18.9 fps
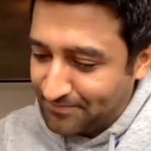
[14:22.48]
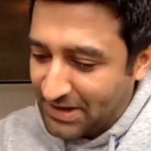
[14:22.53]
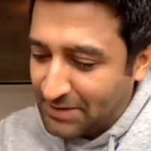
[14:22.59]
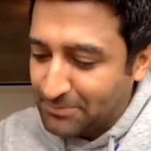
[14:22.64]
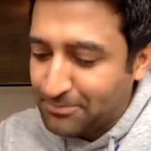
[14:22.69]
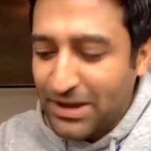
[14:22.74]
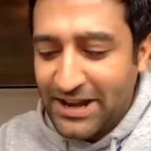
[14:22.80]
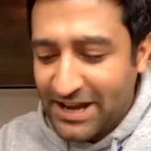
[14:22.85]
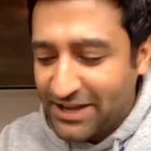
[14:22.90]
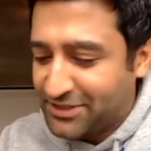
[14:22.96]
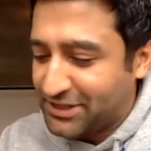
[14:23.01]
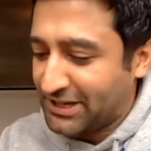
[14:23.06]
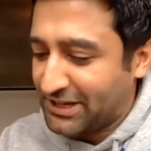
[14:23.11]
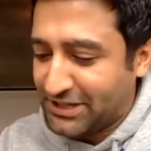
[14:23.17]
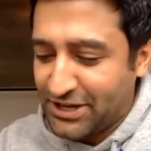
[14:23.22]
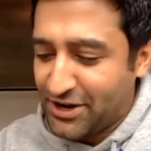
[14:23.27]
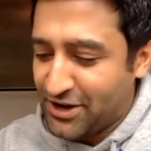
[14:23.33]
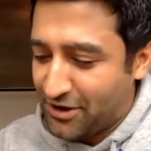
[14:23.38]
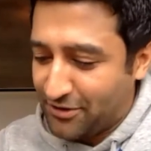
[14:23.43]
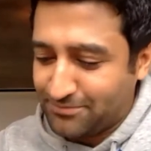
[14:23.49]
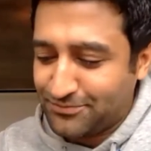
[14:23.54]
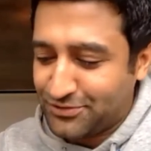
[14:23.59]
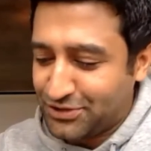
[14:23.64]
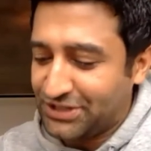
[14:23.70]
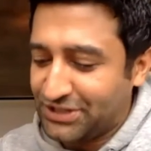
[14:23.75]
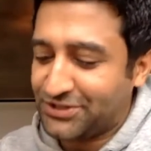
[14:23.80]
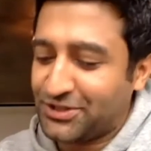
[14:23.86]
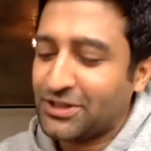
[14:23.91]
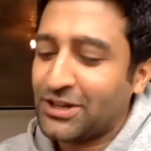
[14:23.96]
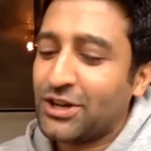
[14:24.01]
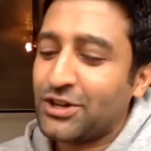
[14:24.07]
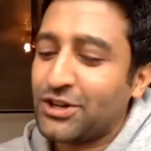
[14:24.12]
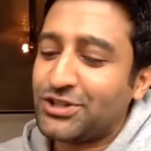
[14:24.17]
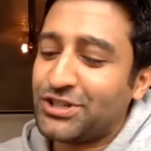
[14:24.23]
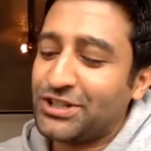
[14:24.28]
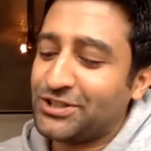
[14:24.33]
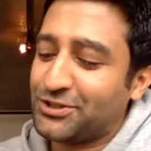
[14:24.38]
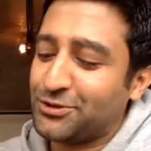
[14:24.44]
but I think
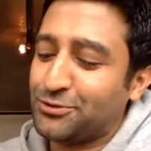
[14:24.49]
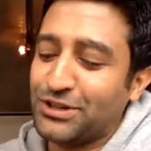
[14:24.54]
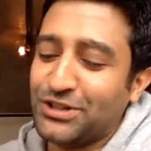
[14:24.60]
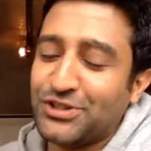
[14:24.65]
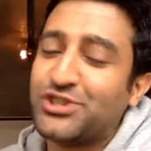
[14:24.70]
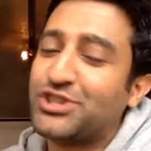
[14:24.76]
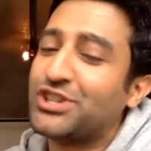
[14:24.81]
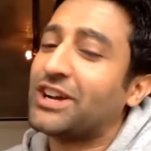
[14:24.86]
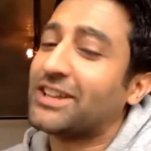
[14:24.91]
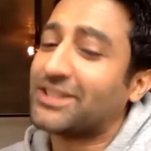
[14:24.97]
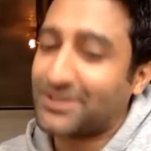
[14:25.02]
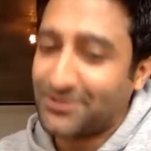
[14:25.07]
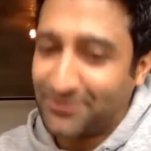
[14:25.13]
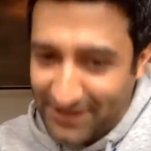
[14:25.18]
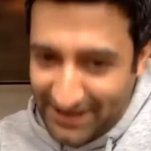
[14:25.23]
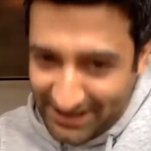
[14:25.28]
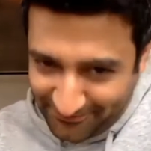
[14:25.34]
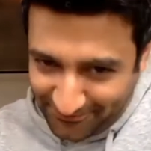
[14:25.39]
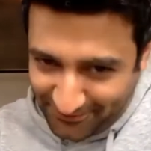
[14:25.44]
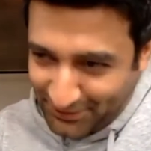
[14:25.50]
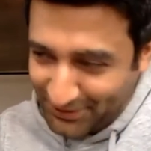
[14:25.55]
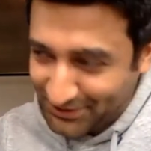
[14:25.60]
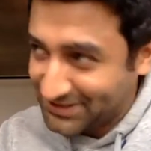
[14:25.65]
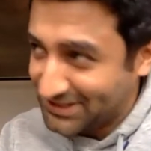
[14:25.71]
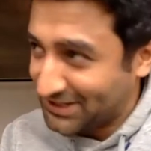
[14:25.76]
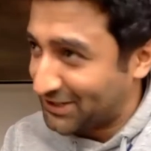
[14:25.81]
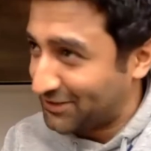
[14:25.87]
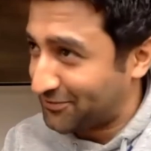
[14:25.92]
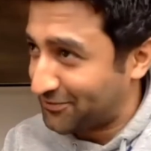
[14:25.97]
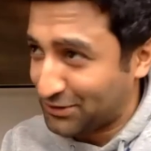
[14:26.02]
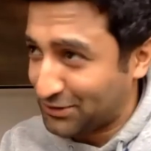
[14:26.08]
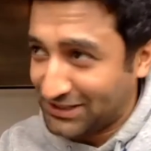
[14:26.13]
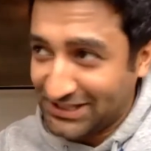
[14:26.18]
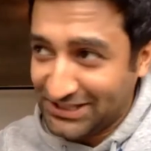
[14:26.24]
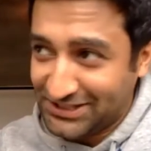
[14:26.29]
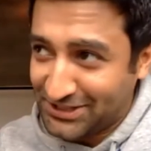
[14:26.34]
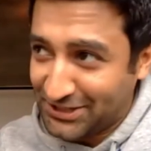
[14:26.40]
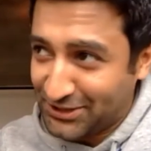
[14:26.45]
she's doing just fine for herself.
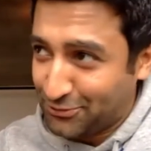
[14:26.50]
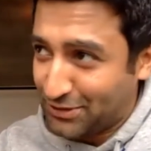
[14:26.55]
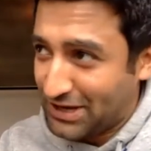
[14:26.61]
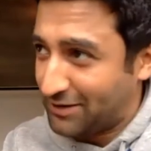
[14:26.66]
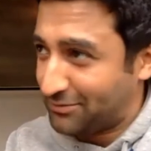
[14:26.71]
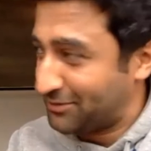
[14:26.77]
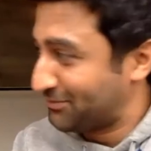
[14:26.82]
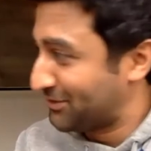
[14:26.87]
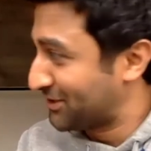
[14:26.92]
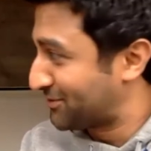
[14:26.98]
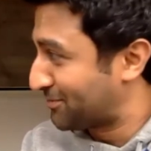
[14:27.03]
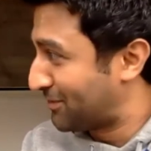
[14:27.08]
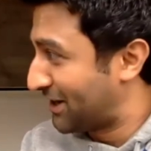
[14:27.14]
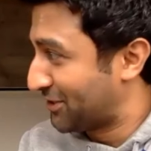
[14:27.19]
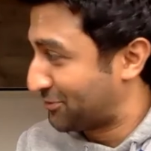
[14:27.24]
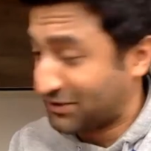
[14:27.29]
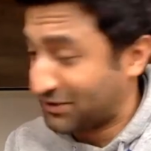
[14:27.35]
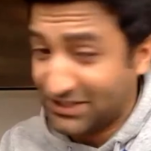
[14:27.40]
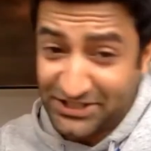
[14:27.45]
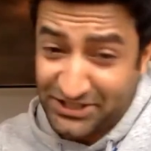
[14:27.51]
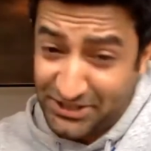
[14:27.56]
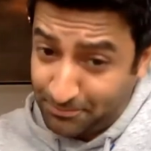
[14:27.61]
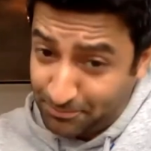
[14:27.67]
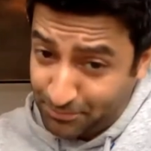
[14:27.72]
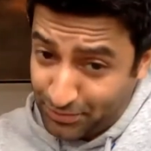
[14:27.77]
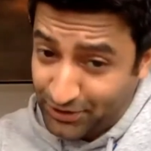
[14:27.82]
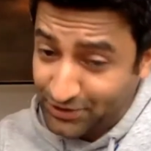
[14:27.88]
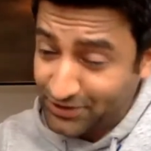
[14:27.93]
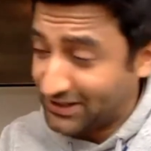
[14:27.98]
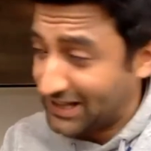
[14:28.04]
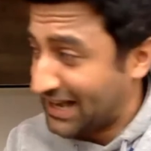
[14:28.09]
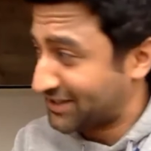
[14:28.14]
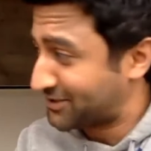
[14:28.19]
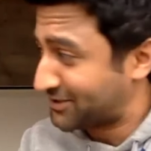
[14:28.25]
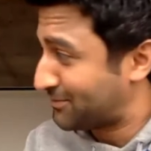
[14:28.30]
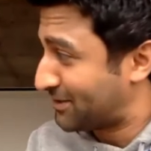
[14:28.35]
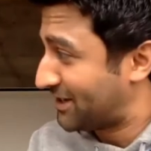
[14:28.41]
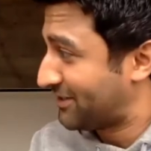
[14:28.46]
Released a new album this month. Released a book
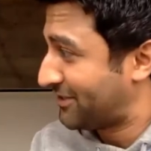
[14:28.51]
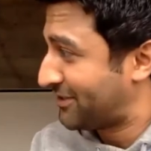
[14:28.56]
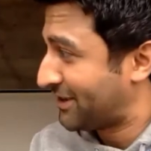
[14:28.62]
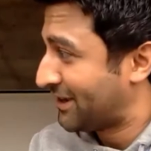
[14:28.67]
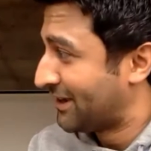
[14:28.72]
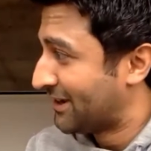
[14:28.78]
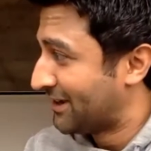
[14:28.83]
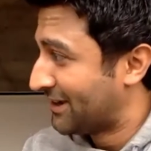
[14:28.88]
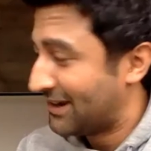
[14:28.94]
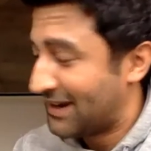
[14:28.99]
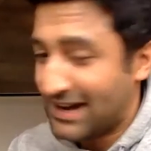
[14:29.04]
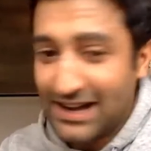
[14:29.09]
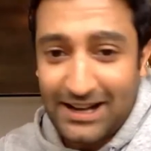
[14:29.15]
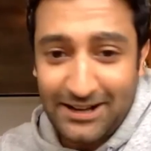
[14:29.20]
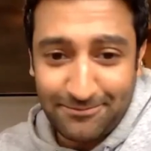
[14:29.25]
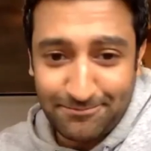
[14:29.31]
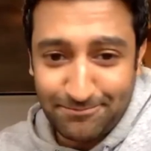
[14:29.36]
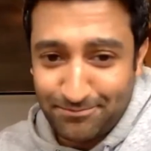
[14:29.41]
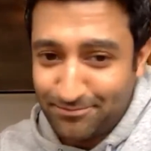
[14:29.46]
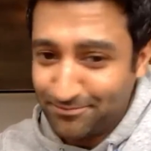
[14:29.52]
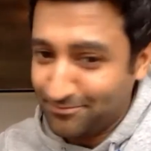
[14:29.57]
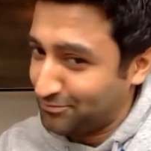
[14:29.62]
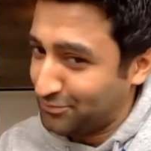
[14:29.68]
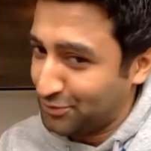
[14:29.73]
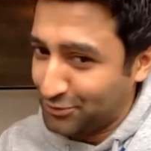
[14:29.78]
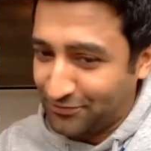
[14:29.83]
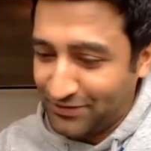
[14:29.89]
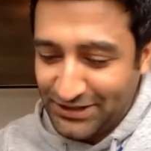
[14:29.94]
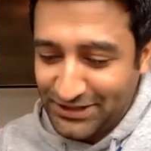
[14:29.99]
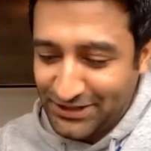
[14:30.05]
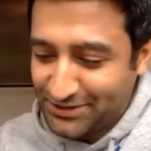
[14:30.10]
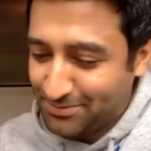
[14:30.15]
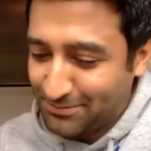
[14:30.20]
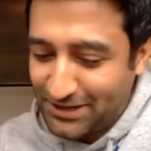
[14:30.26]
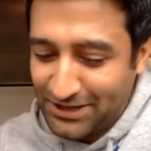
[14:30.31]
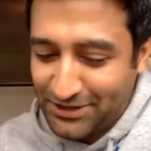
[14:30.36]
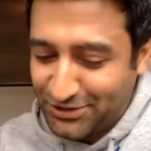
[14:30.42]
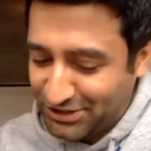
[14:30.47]
last month. Movie this
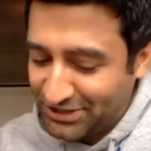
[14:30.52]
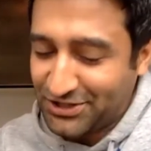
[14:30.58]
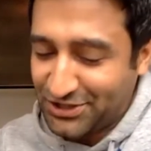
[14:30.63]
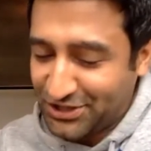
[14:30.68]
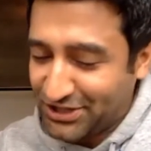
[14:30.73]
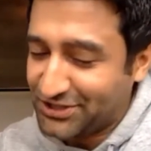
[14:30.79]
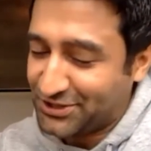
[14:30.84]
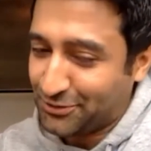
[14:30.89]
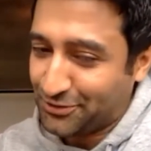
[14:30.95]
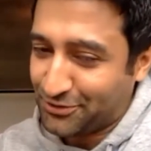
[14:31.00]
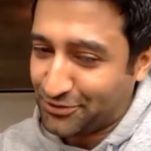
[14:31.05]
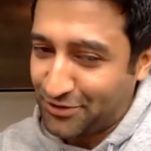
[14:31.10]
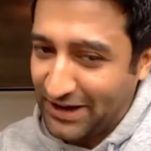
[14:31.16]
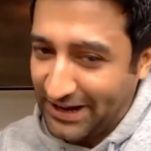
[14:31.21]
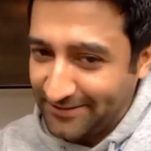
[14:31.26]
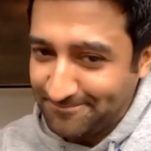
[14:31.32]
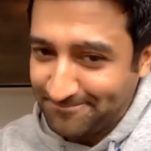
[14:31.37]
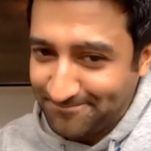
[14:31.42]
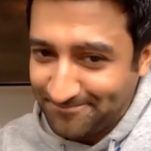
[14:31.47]
month. She's doing great.